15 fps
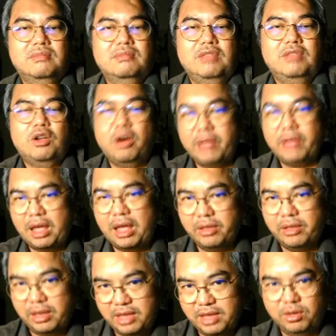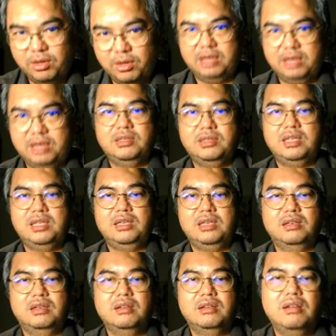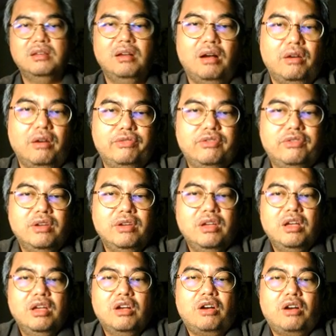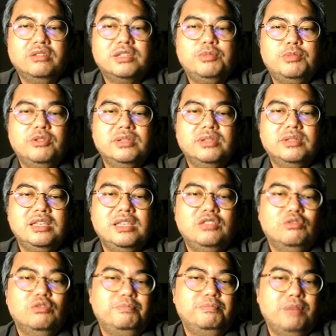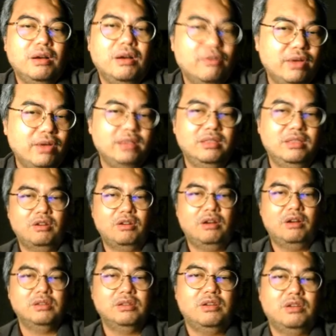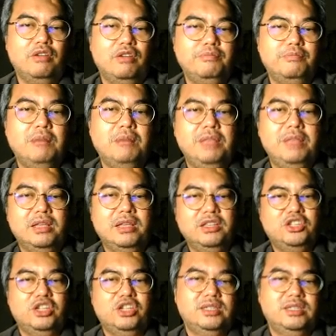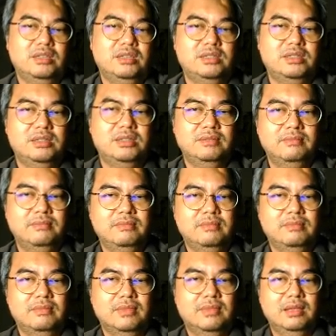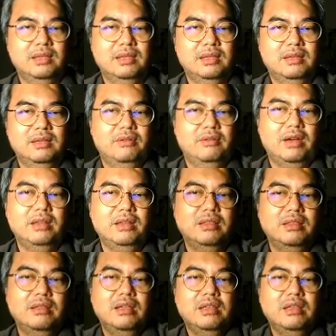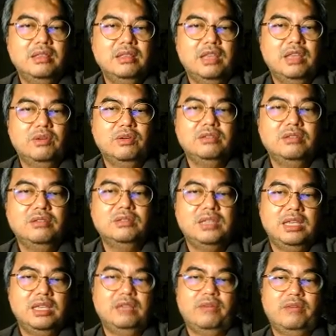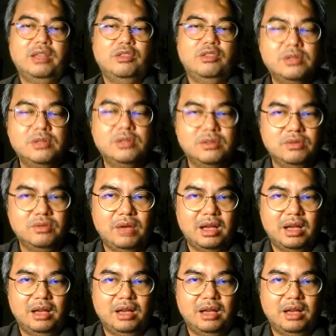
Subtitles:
the court held that they were guilty of conspiracy to pervert the cause of public justice. Right? They were guilty, right? Those who